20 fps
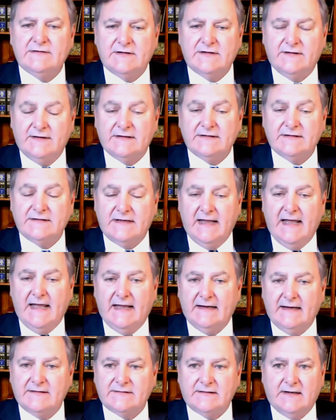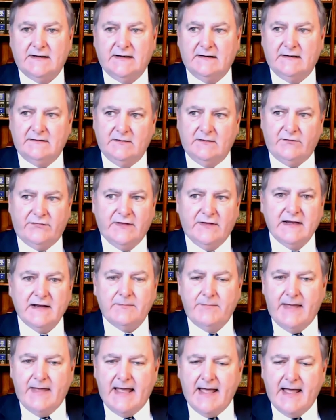to this case, and
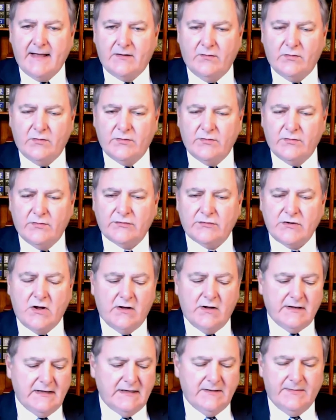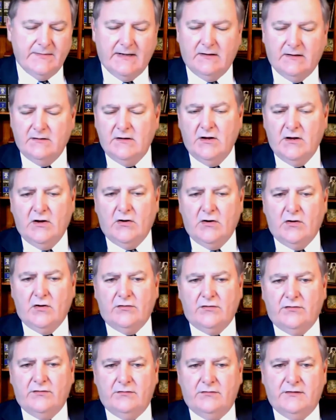think back what we were talking about.
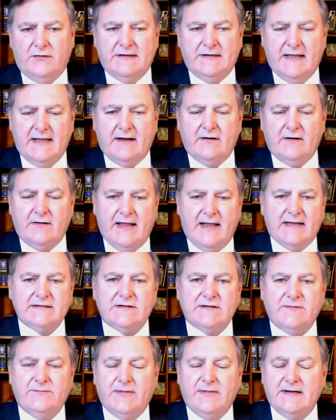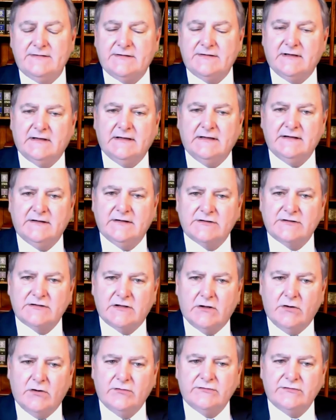The debtor has to basically
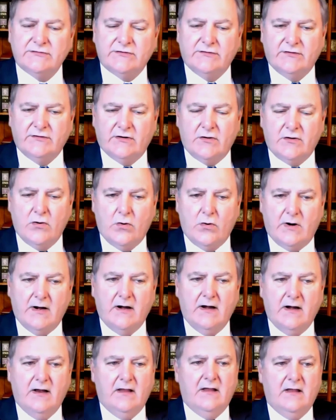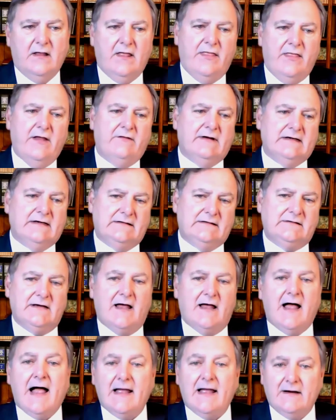disclose to the court their
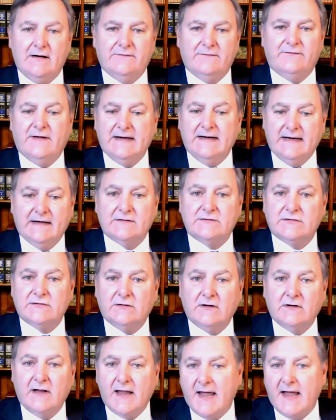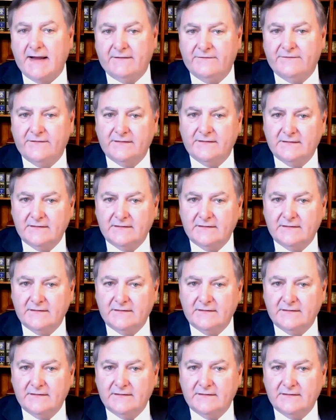entire financial life,